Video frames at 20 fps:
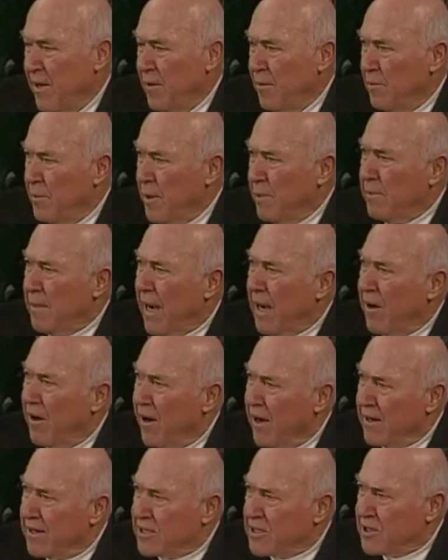But my
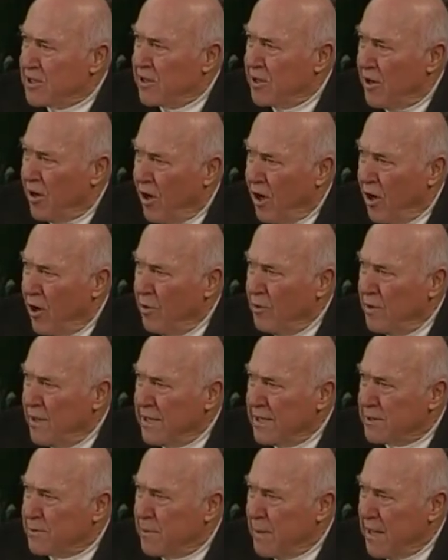heart should
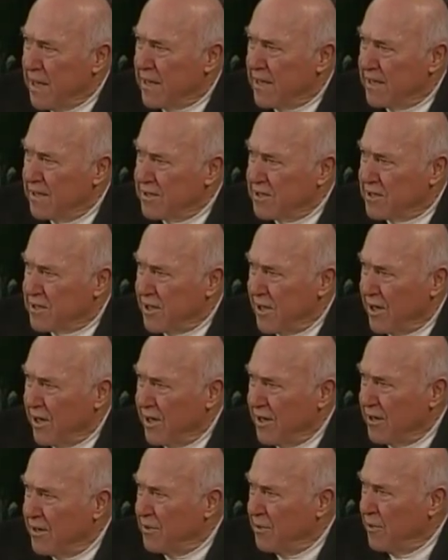always be
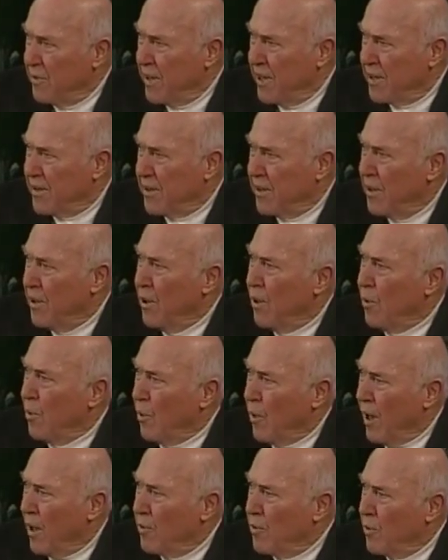concerned with
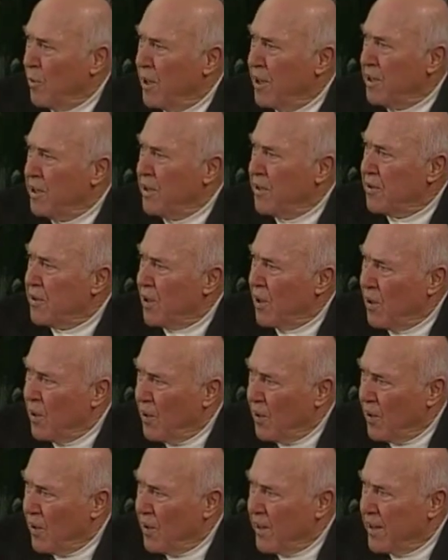what would the
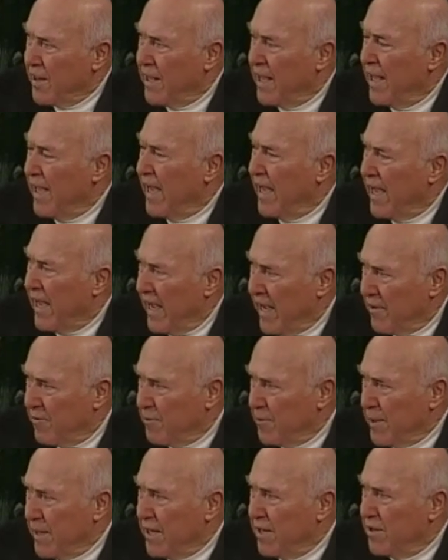Lord
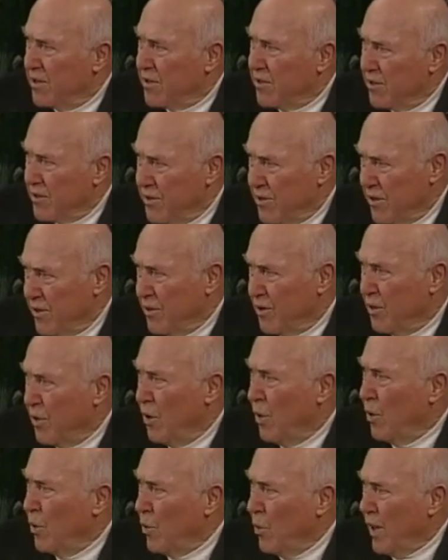have me to do?
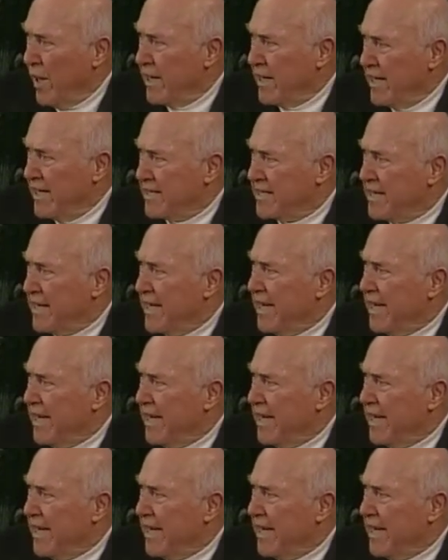What is